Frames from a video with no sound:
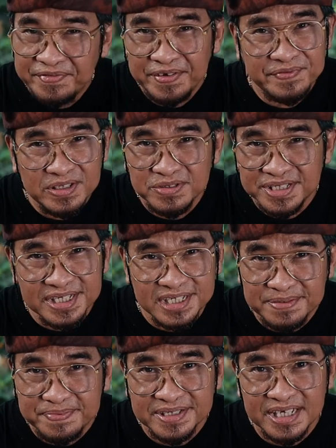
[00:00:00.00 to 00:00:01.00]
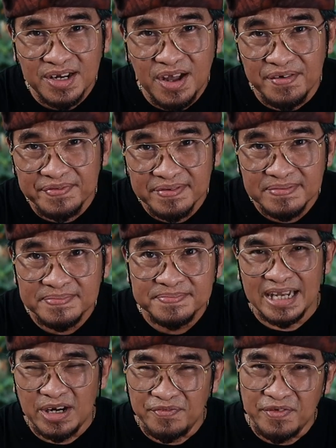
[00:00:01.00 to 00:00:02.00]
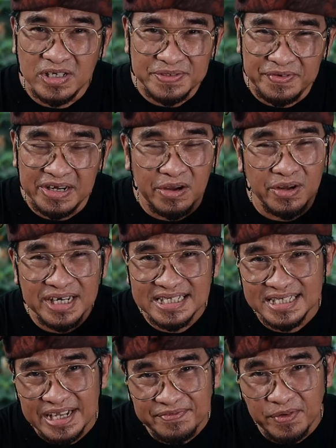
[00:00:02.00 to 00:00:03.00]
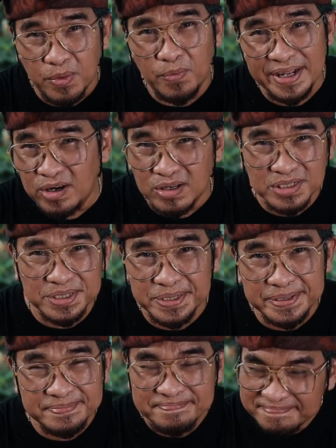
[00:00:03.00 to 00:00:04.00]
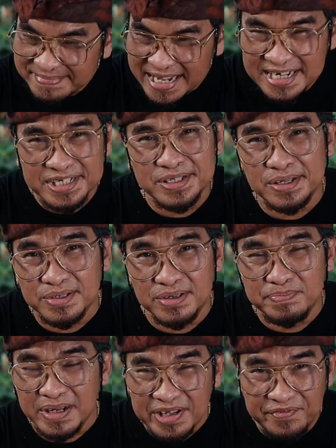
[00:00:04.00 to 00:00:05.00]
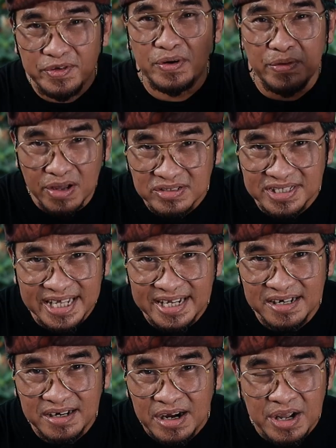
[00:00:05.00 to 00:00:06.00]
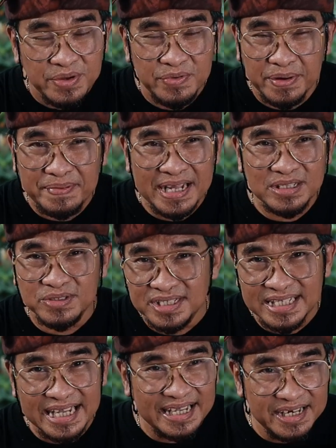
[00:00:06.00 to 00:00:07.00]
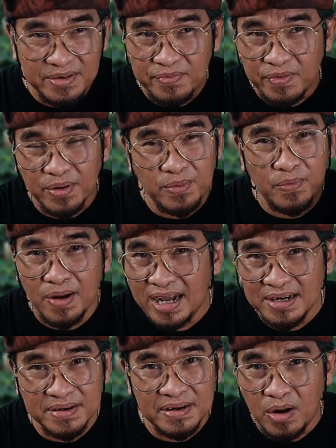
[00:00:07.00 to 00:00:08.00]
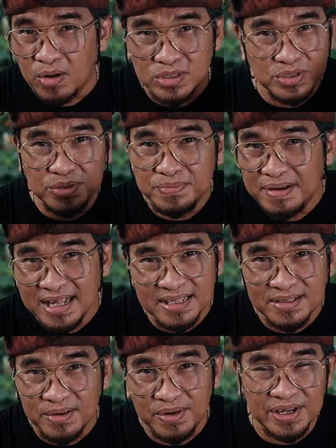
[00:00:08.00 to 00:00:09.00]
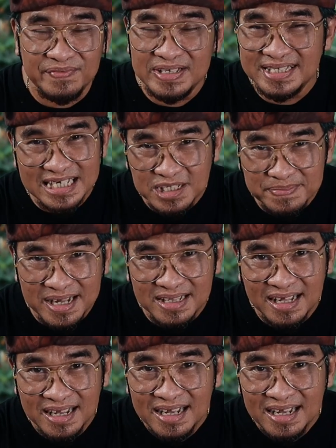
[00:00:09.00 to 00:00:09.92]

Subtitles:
50 to 60% off. And of course, if you want to only stay for a week or 2, then it's not good. But if you are a long stayer, you will plan to stay here for 1 or 2 months or even 6 months,